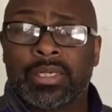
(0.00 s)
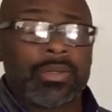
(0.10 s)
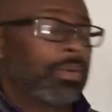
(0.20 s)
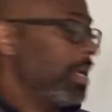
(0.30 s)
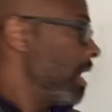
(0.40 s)

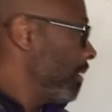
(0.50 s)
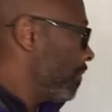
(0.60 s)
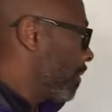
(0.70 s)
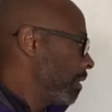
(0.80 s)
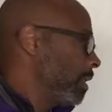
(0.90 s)
Okay?
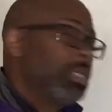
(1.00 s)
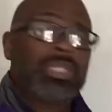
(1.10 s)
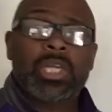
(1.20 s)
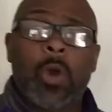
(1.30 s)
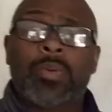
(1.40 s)

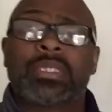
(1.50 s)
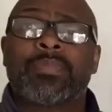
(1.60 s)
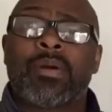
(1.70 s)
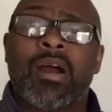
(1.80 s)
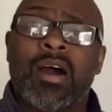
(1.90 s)
She opens up
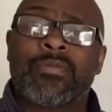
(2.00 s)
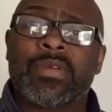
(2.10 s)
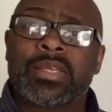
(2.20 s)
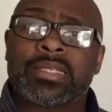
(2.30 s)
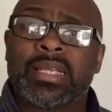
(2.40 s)
our
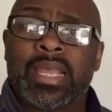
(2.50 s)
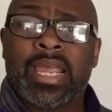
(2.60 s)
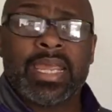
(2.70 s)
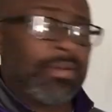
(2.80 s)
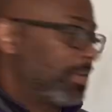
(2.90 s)
offense
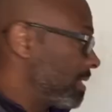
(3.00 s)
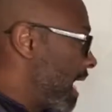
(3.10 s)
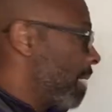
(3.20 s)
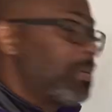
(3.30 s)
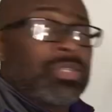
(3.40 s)
and gives us an
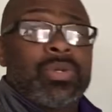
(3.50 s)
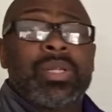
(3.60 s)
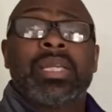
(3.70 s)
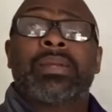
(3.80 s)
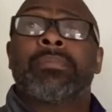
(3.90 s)

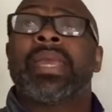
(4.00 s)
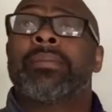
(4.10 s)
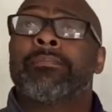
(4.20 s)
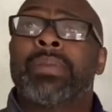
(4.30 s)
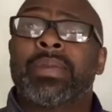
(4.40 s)
opportunity to
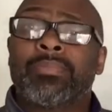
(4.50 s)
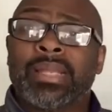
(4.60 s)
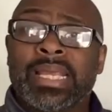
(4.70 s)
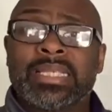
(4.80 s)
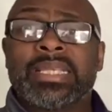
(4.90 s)
make big
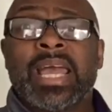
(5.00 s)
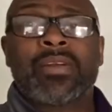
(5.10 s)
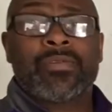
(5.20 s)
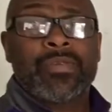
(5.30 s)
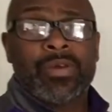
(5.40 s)
plays down
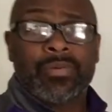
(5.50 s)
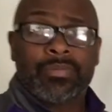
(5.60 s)
the field.